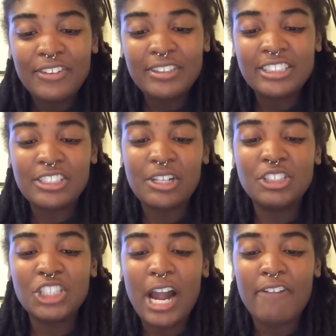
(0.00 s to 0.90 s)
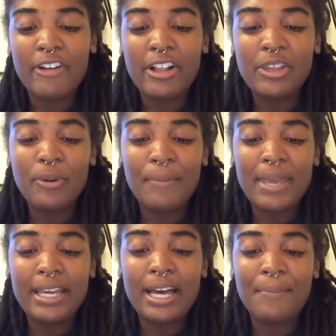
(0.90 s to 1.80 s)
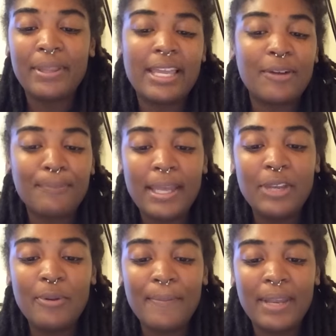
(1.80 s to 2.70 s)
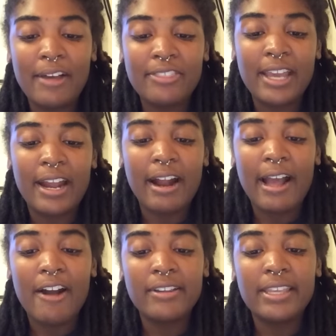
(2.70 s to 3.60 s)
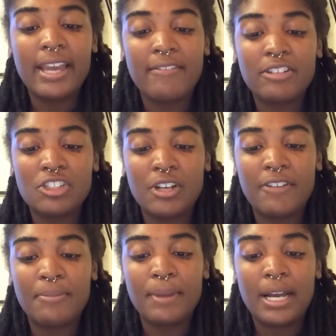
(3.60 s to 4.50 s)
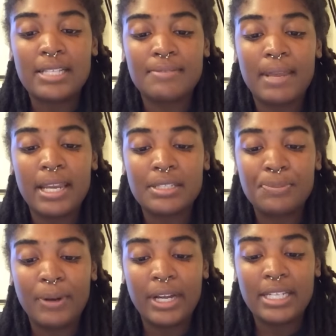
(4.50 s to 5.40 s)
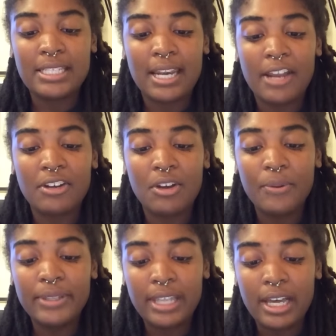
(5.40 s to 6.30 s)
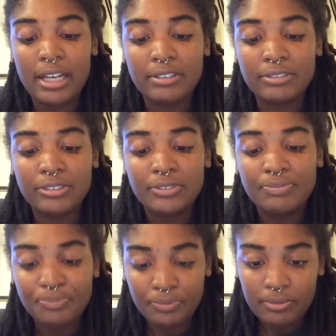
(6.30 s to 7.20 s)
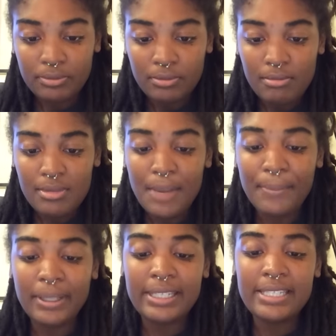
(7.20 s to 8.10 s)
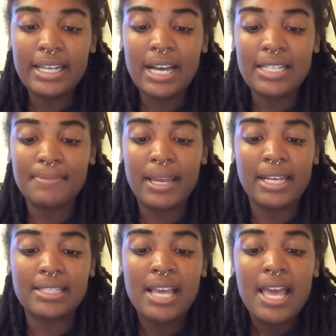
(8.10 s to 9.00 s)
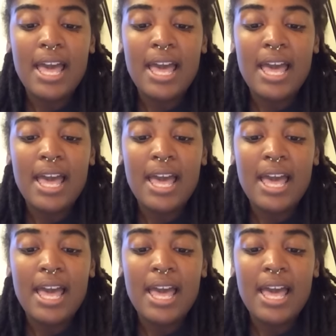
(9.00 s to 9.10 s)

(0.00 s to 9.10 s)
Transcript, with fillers: Full disclosure, I rarely wear makeup and like many women out there, I hardly ever stray from the cosmetics brands that I know and love. But Lisi Cosmetics